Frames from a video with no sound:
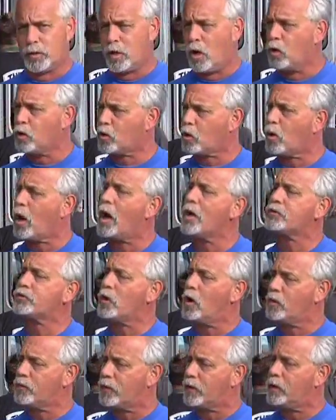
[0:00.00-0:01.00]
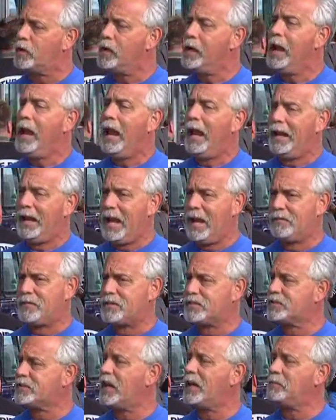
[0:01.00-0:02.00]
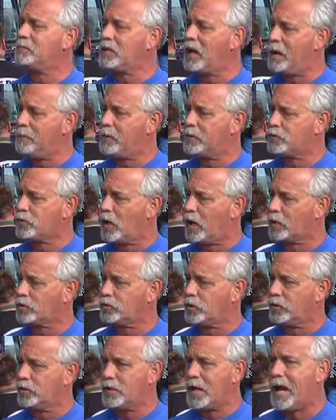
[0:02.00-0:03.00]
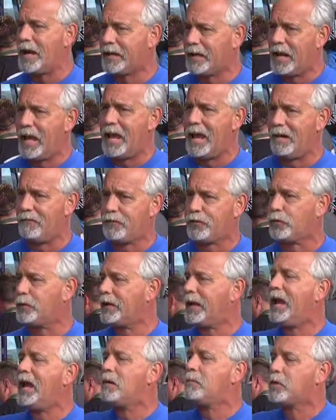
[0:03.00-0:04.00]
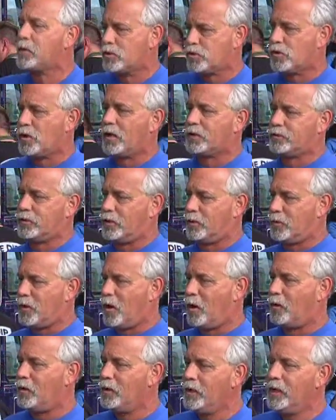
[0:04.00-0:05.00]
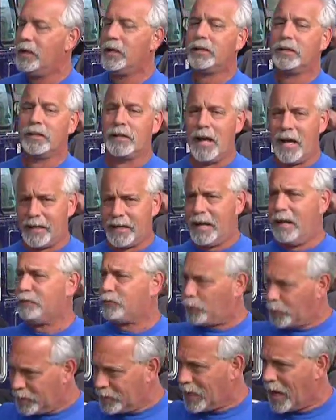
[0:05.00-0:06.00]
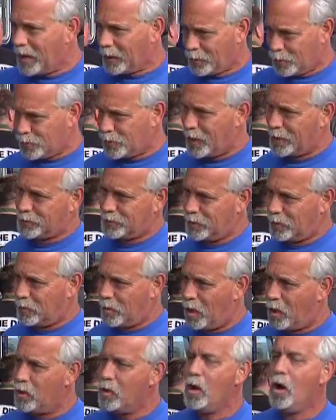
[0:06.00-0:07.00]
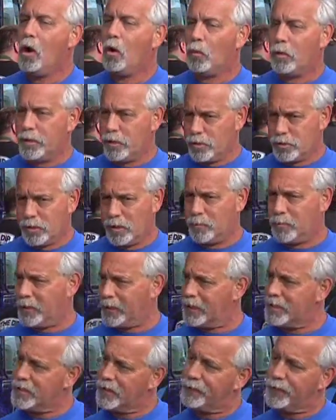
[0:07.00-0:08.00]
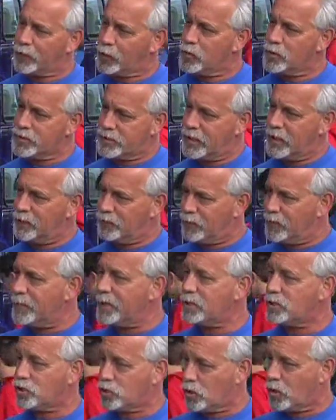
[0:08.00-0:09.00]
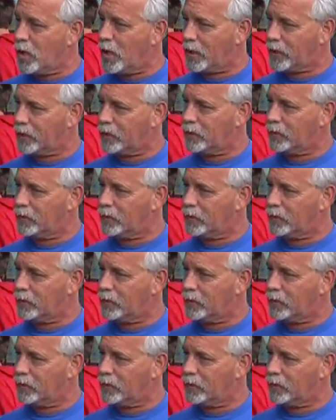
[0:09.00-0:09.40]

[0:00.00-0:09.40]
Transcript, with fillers: we don't cross over and have the same type of truck. So you're not going to have three hamburger trucks in a row. You're not going to have three taco trucks in a row. We usually bring a different cuisine from each truck.